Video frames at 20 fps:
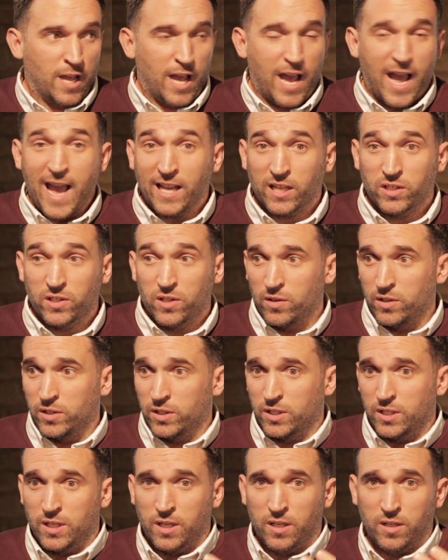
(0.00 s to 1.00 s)

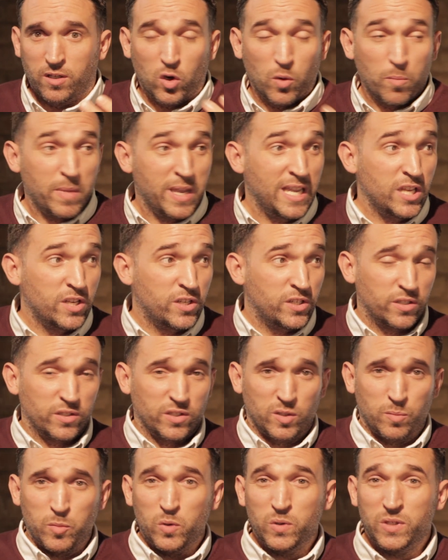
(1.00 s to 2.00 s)
Actors,
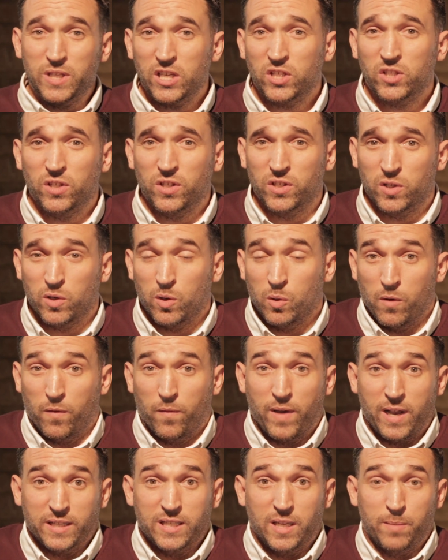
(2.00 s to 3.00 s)
comedians, musicians who are
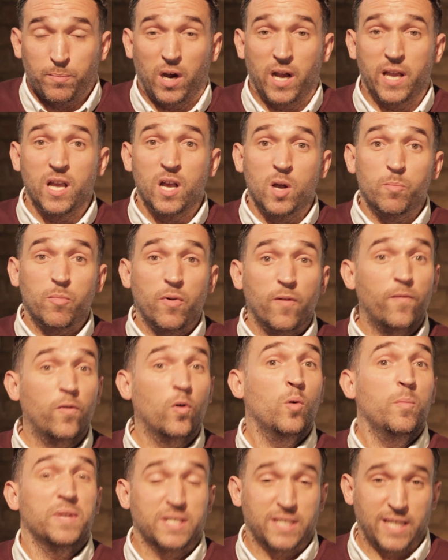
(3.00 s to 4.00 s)
affected by
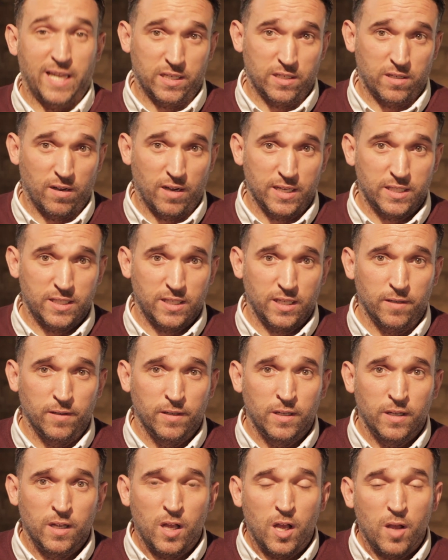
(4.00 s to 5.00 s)
performance anxiety.
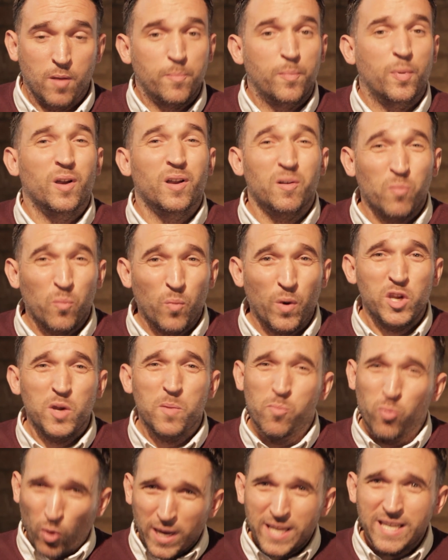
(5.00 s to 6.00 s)
But when you
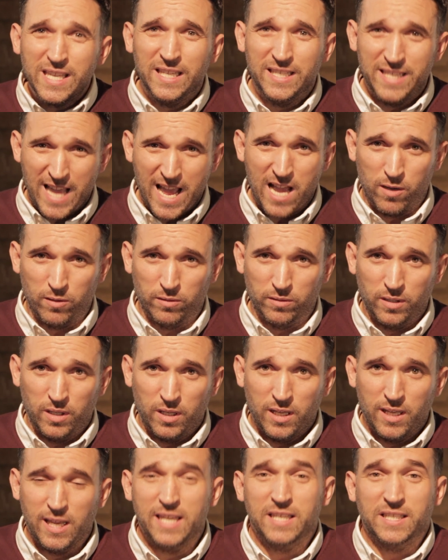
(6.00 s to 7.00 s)
break it down,
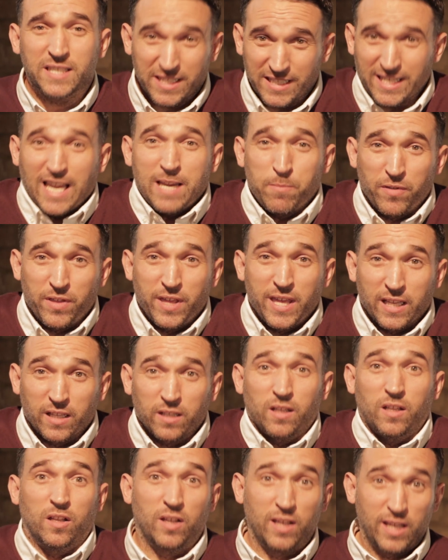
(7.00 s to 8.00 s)
it's the same
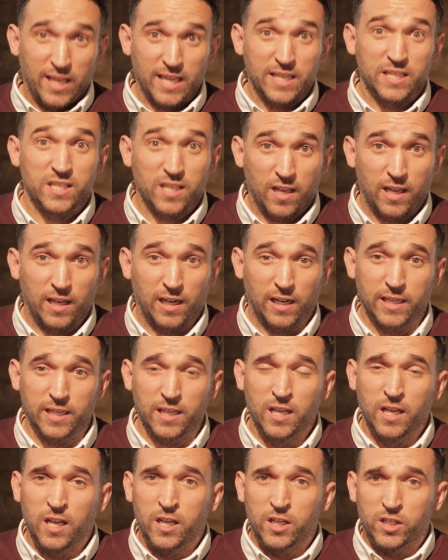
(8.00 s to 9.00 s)
thing internally.
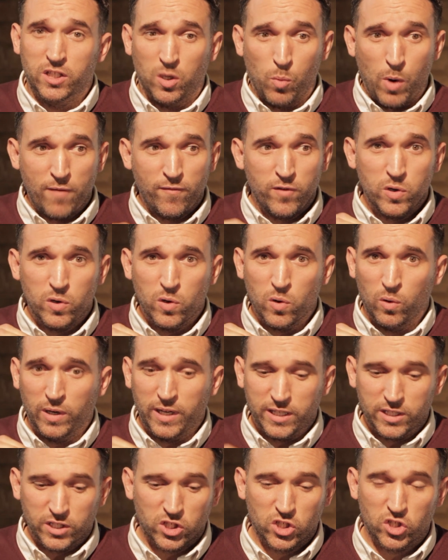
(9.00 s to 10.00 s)
So whether you call
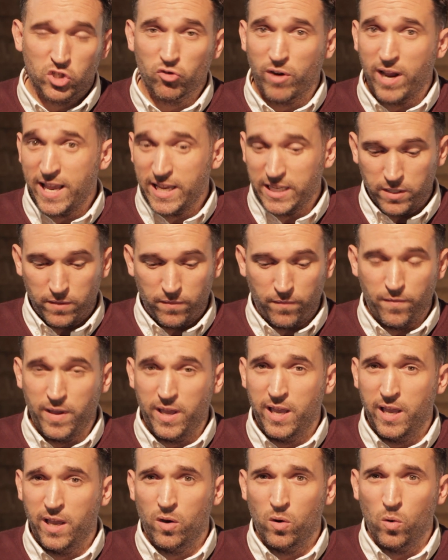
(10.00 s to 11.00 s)
it stress,
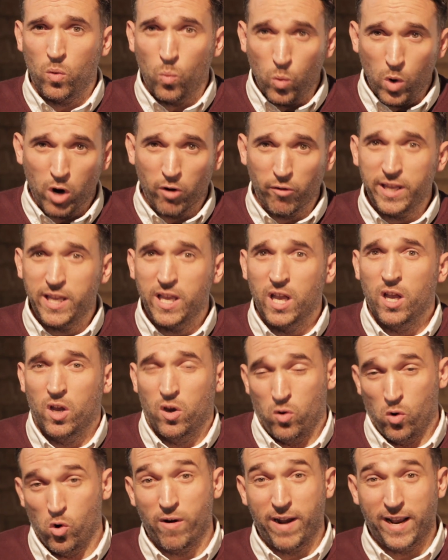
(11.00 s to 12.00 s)
fear, worry
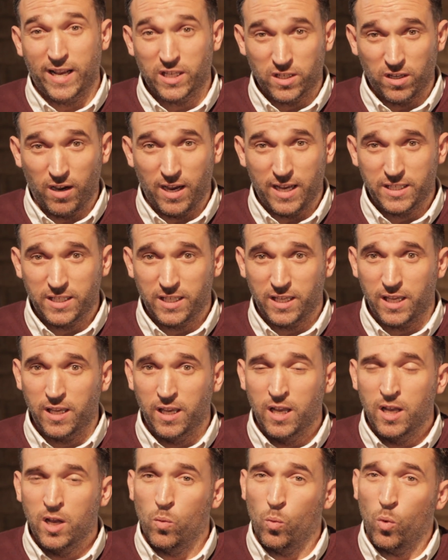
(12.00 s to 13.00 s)
or anxiety,
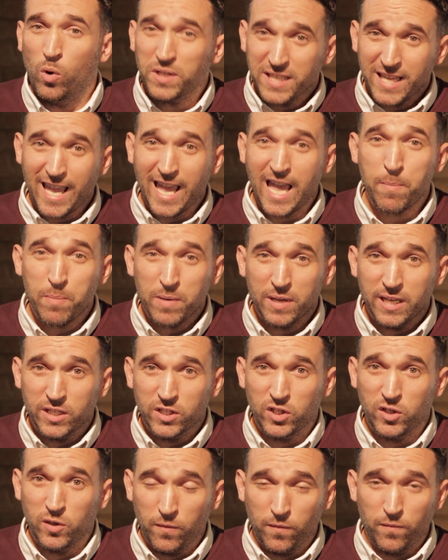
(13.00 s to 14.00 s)
what's happening
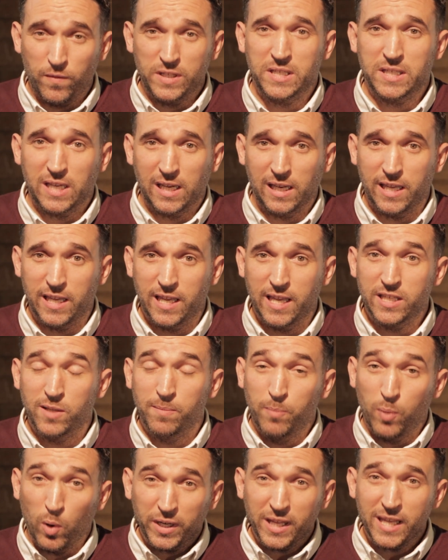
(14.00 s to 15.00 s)
to you physically is the
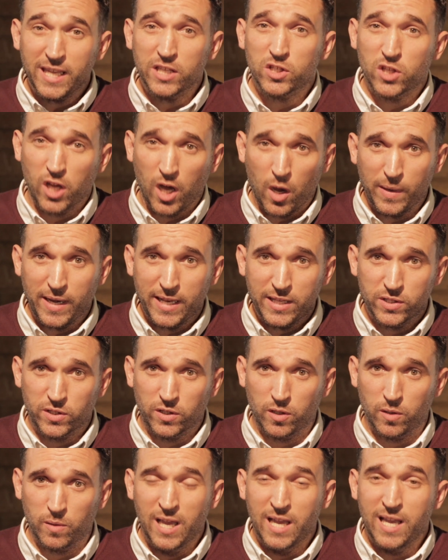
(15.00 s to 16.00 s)
body is going
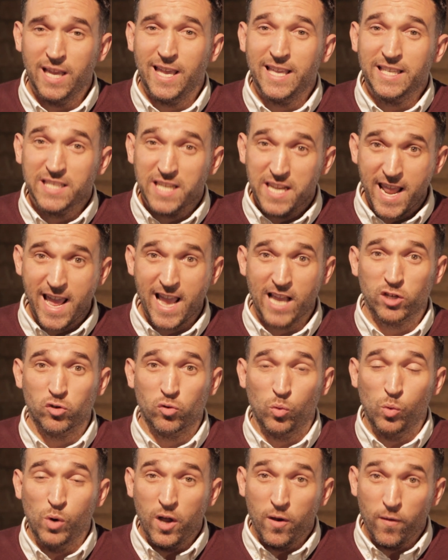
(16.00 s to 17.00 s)
into its
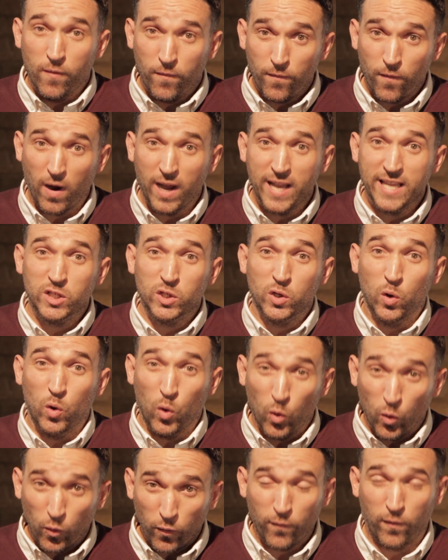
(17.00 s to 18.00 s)
natural fight
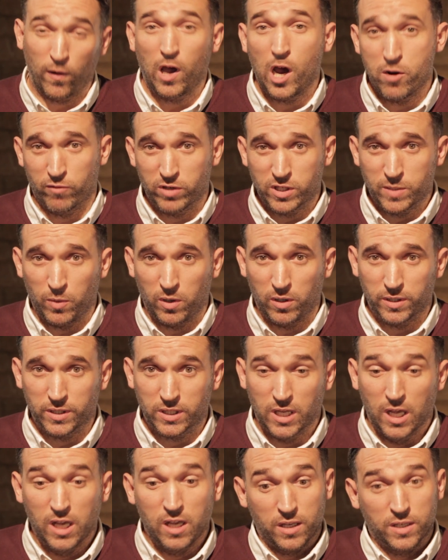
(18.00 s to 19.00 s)
or flight
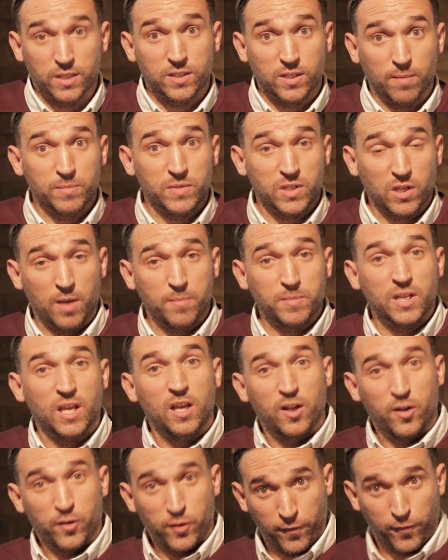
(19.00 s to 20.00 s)
response, and sometimes
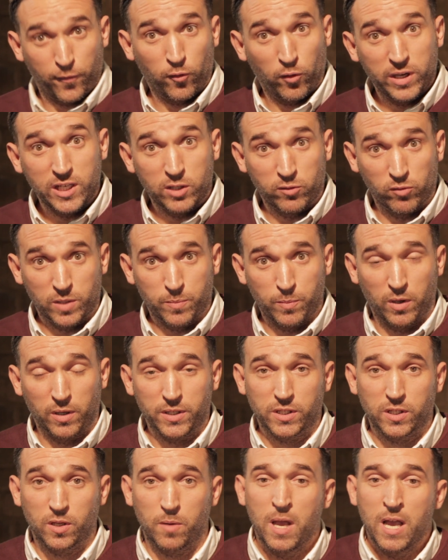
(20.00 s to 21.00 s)
the freeze
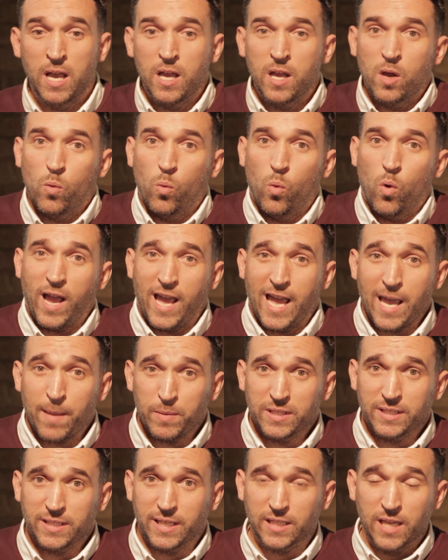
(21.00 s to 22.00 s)
response. So what
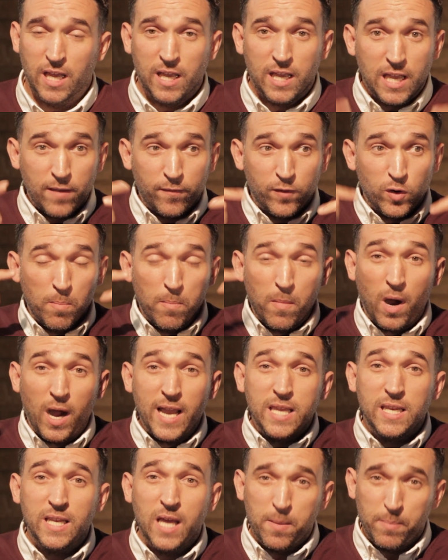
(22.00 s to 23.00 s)
happens is, if your
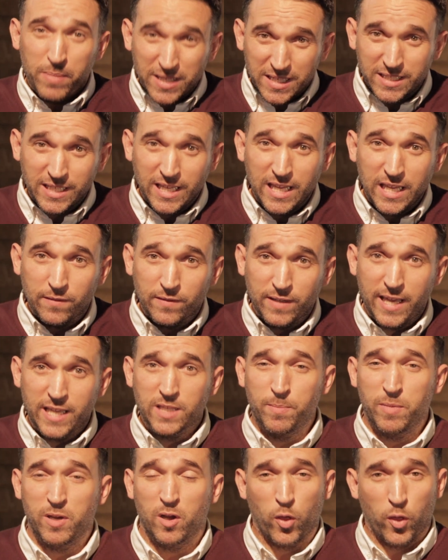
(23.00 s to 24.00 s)
mind perceives there
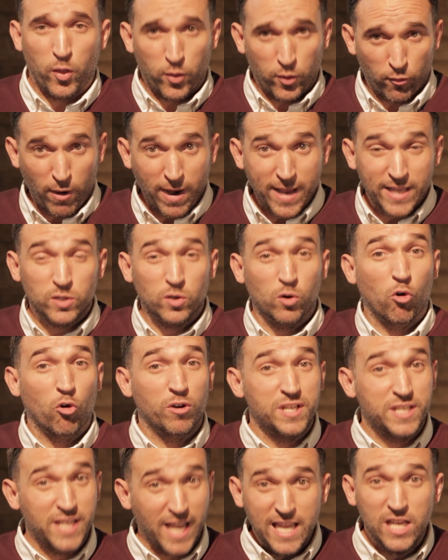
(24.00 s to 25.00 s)
to be a threat or a
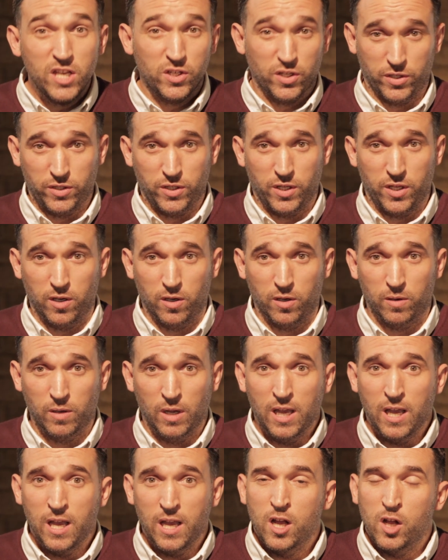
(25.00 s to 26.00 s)
danger to you,
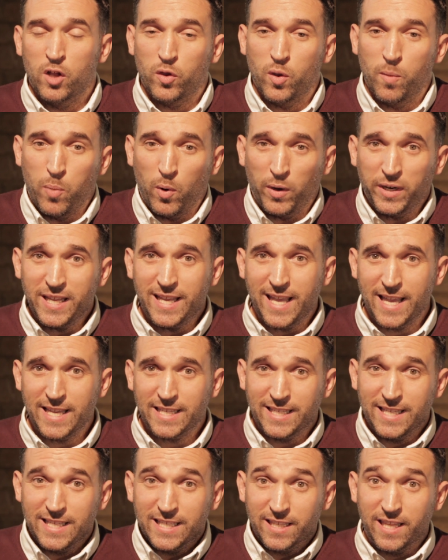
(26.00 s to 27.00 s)
the body
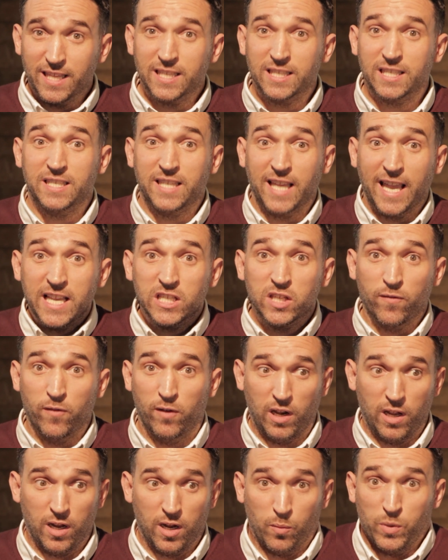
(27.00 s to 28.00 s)
gets into this state of
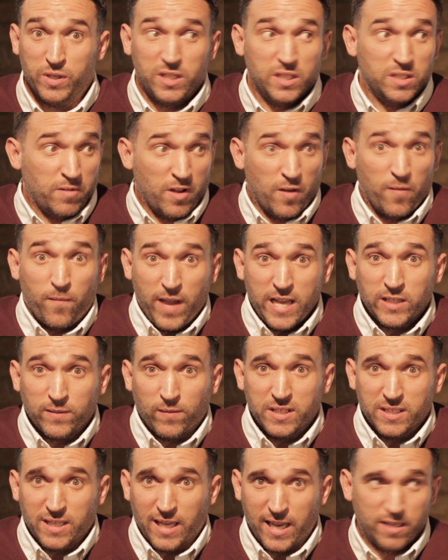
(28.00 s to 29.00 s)
alert, which is effectively
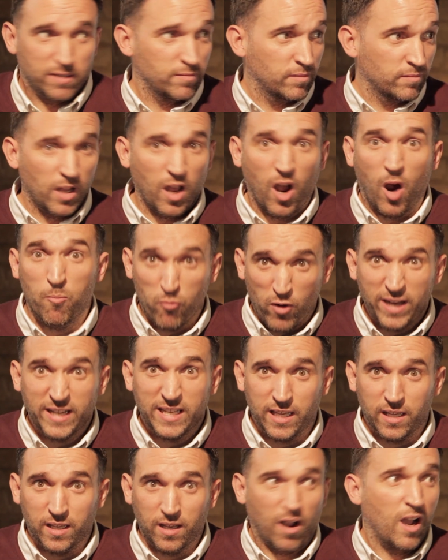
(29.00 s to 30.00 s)
saying, I'm
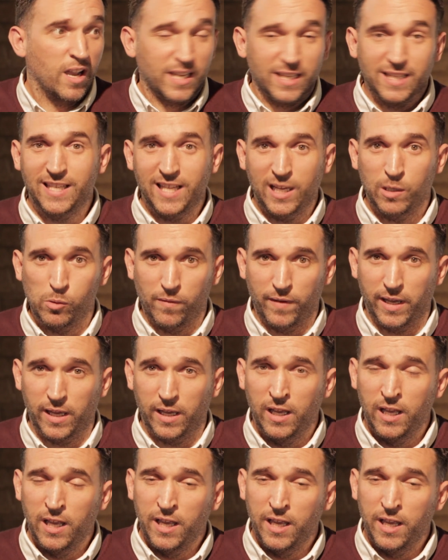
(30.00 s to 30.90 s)
ready, I can deal with it.